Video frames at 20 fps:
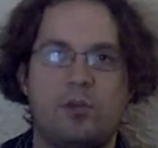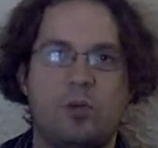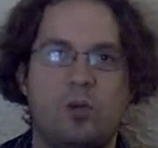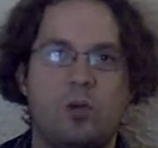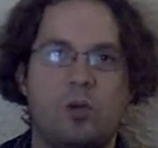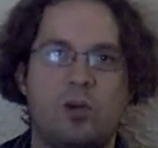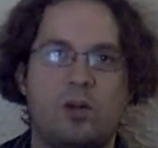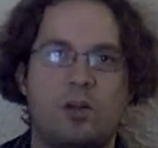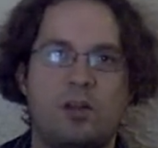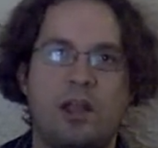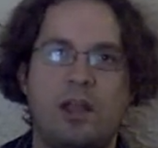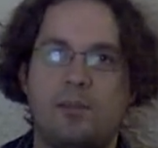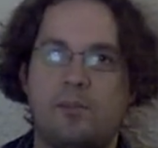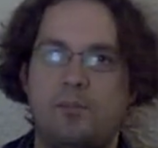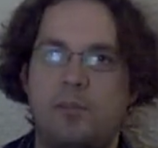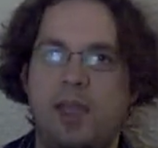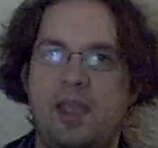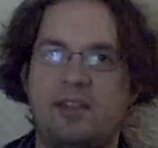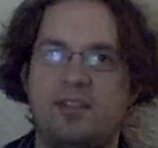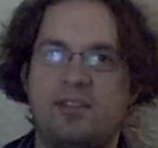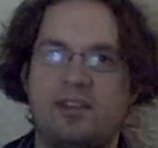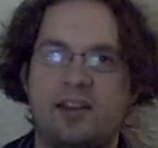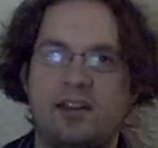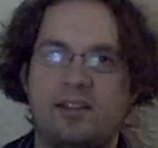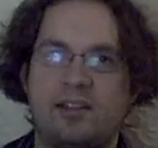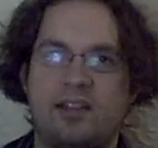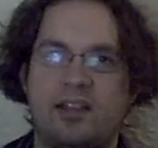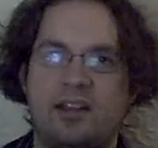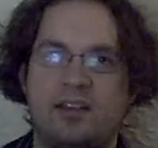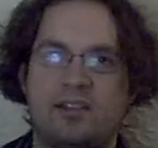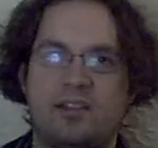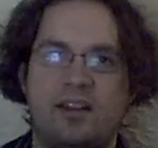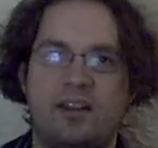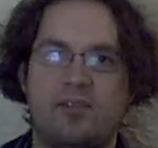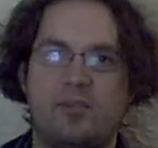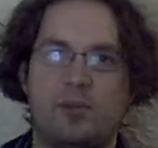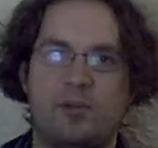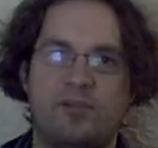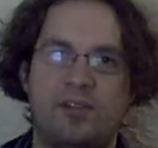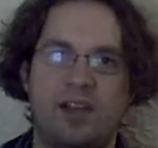or cut and pasting things that
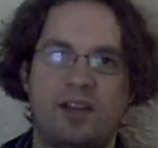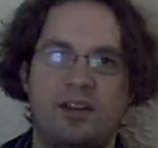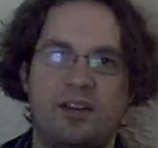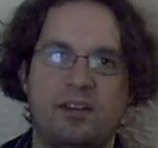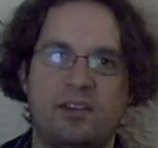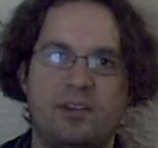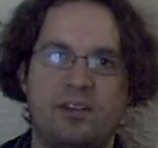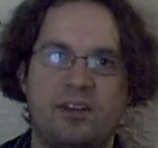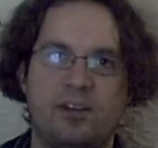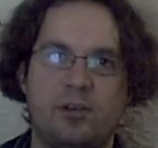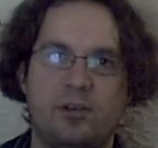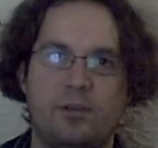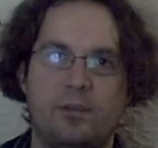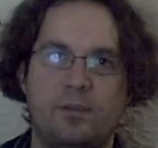I've provided to you